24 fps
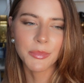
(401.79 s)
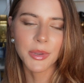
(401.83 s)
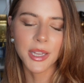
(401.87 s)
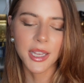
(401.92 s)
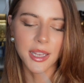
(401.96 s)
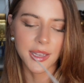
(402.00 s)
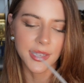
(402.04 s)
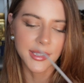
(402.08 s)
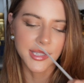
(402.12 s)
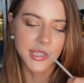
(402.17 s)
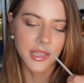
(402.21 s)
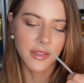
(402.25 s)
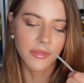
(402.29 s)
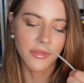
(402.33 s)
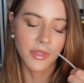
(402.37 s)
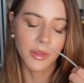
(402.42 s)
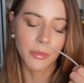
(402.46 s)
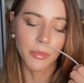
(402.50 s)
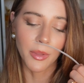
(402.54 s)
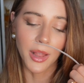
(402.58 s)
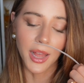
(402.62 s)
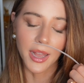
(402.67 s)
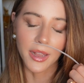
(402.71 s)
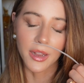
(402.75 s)
because of
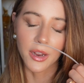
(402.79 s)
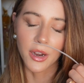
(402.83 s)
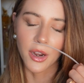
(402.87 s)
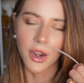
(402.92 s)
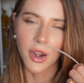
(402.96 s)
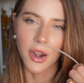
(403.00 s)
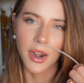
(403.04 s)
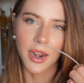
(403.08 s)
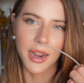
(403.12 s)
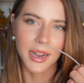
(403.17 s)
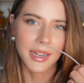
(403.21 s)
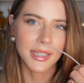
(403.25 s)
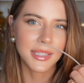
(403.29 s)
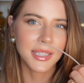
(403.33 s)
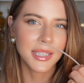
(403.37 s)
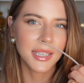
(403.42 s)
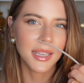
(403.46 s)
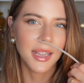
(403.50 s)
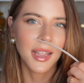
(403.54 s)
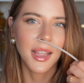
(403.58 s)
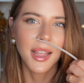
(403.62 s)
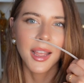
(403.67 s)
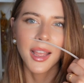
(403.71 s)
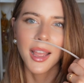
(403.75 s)
the black
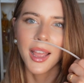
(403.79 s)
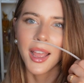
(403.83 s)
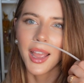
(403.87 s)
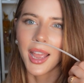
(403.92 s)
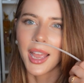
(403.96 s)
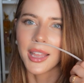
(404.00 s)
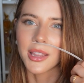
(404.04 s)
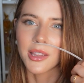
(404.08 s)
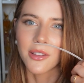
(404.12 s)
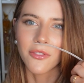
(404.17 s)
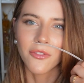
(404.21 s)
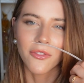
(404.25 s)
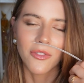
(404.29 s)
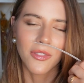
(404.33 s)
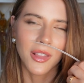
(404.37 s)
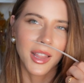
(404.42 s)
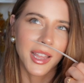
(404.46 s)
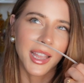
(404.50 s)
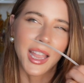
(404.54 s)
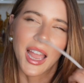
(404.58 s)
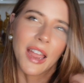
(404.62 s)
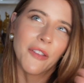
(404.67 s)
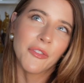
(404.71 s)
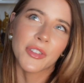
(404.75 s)
currant and the
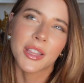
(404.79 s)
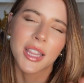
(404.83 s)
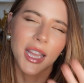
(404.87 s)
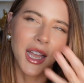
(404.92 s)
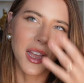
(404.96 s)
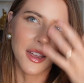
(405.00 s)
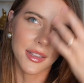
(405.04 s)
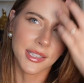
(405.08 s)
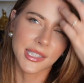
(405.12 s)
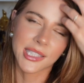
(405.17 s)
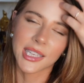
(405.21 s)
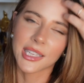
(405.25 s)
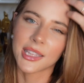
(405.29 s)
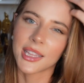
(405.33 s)
like everything else.